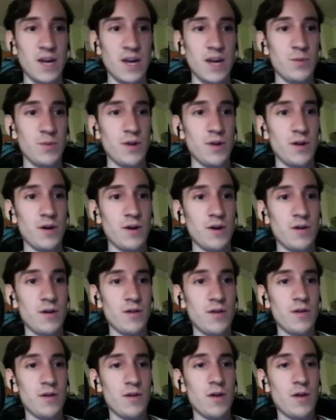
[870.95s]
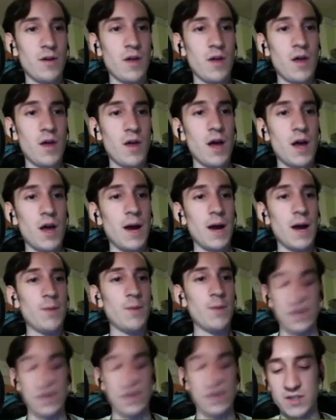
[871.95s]
Pillar.
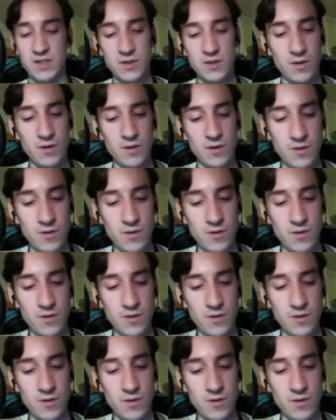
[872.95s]
Okay, so...